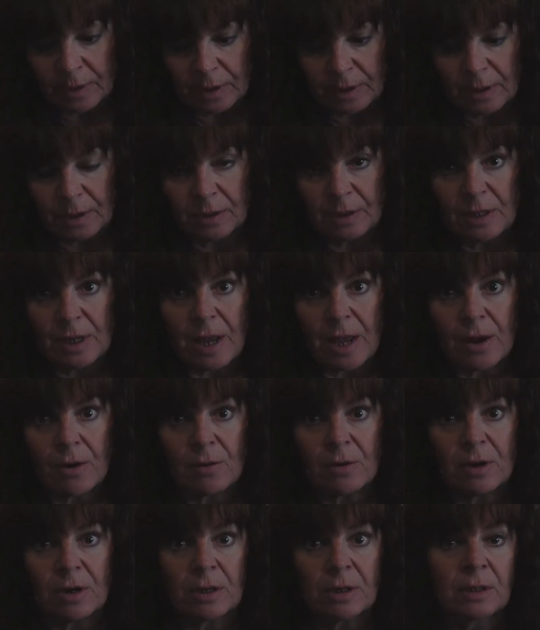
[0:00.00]
in the
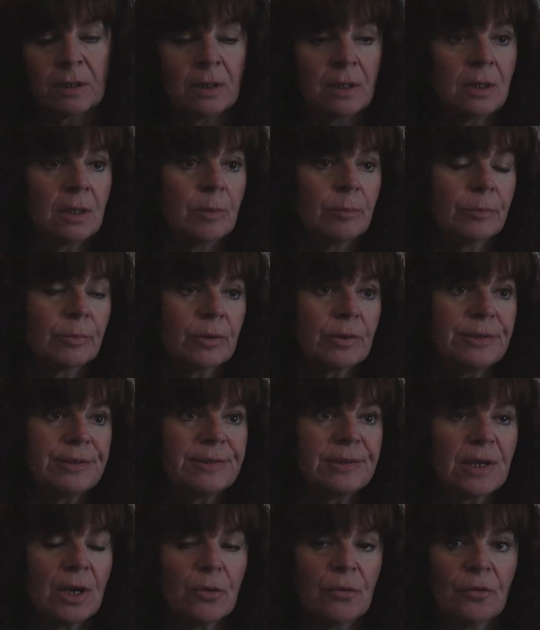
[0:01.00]
era
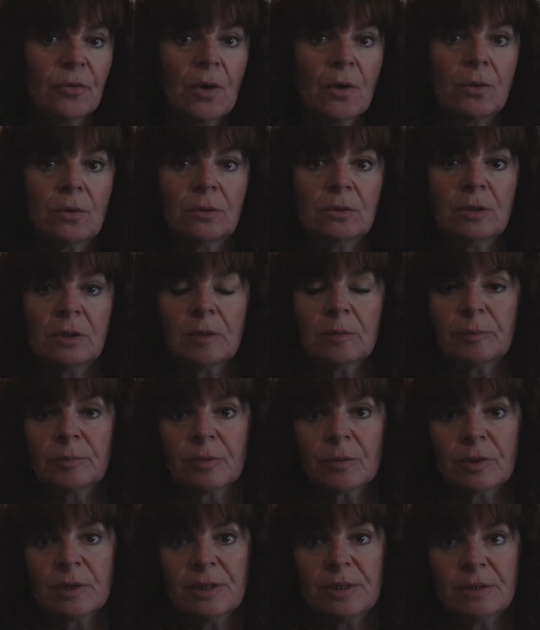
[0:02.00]
pre-cell phone,
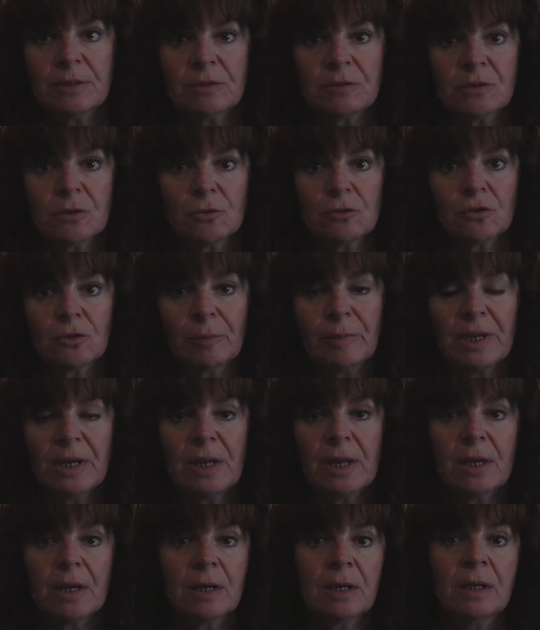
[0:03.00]
pre-social
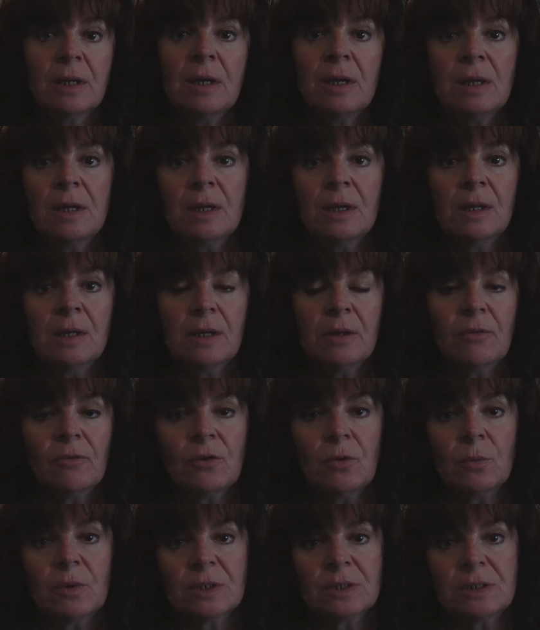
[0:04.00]
media. If
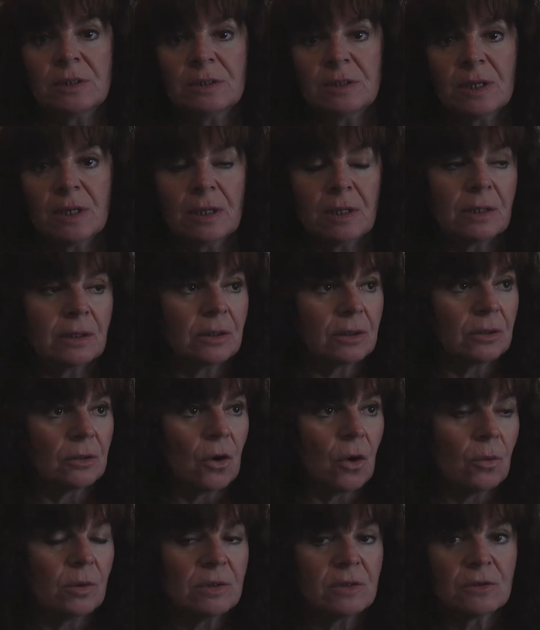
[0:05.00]
you wanted to
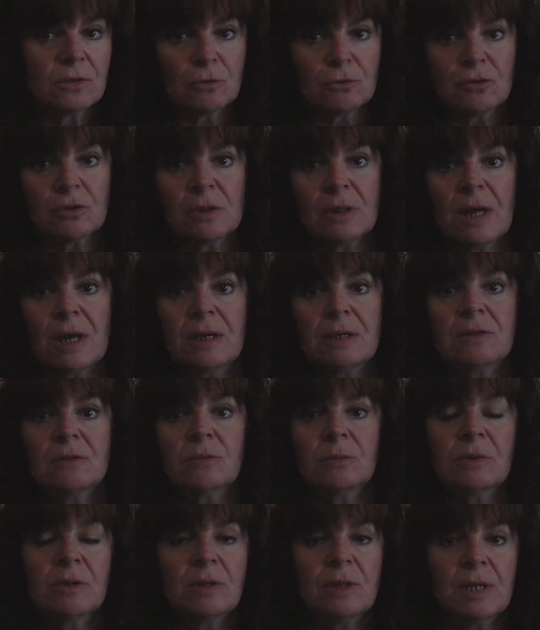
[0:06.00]
go and
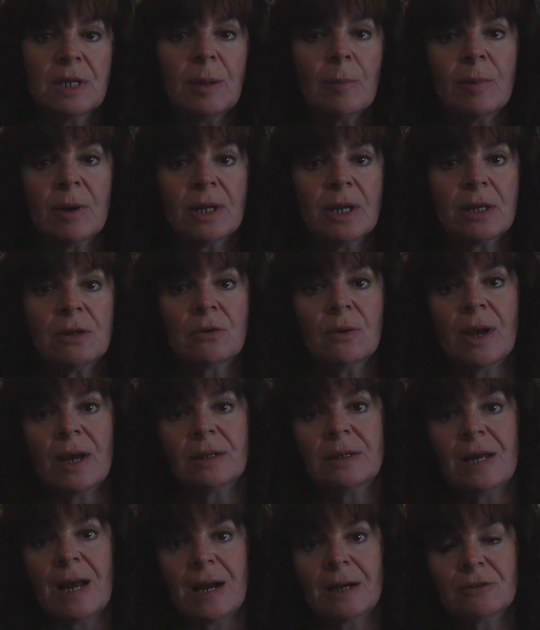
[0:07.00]
socialize with anybody, you
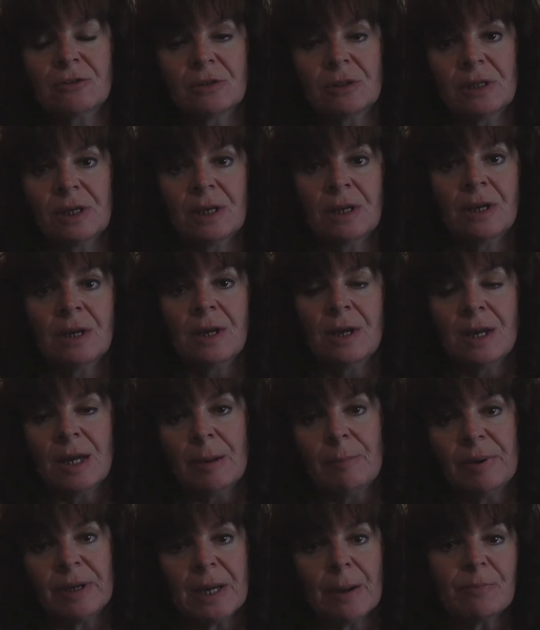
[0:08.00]
had to actually
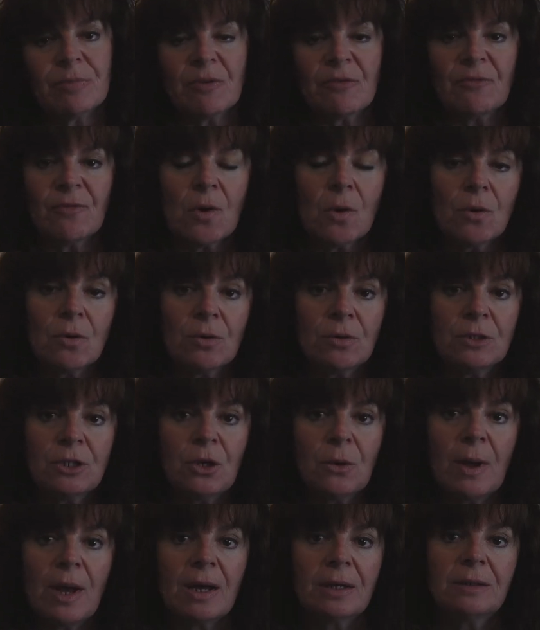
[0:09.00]
pick up the phone,
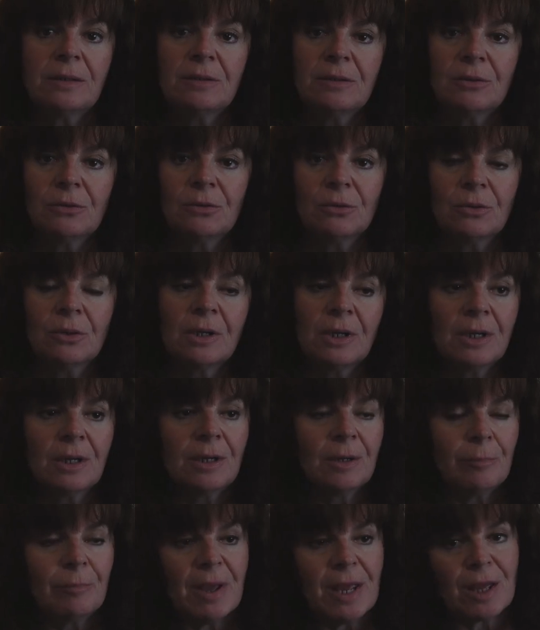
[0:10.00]
you had to
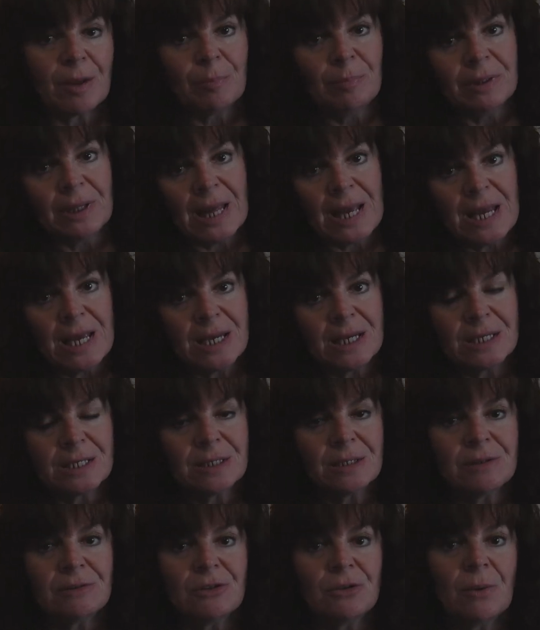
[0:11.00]
make
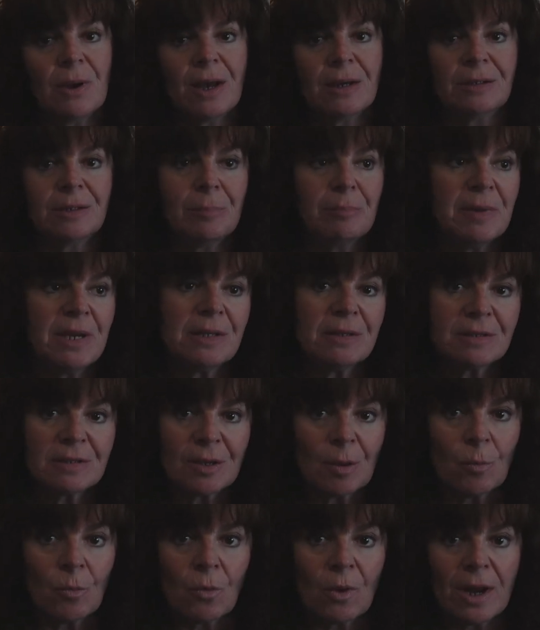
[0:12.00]
plans, you had to meet
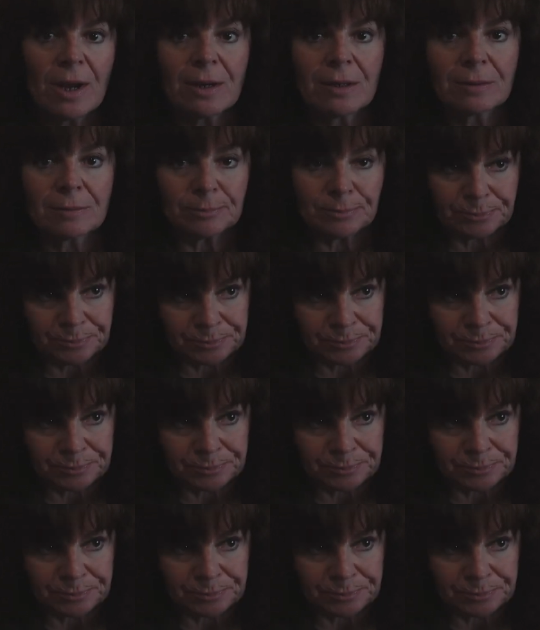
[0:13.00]
somewhere,